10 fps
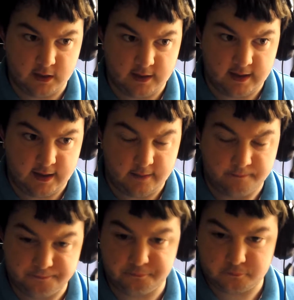the
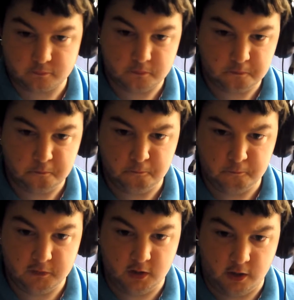
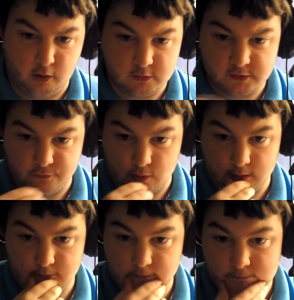notes for it.